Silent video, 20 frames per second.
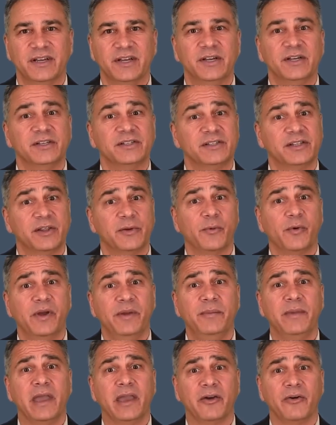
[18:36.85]
so that we may
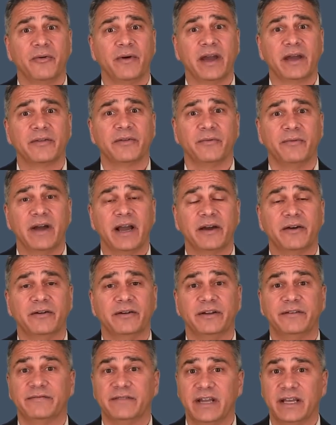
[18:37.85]
correct the record
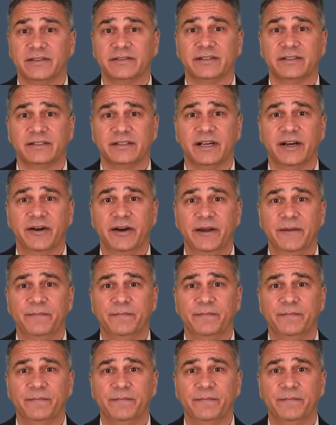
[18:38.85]
if necessary.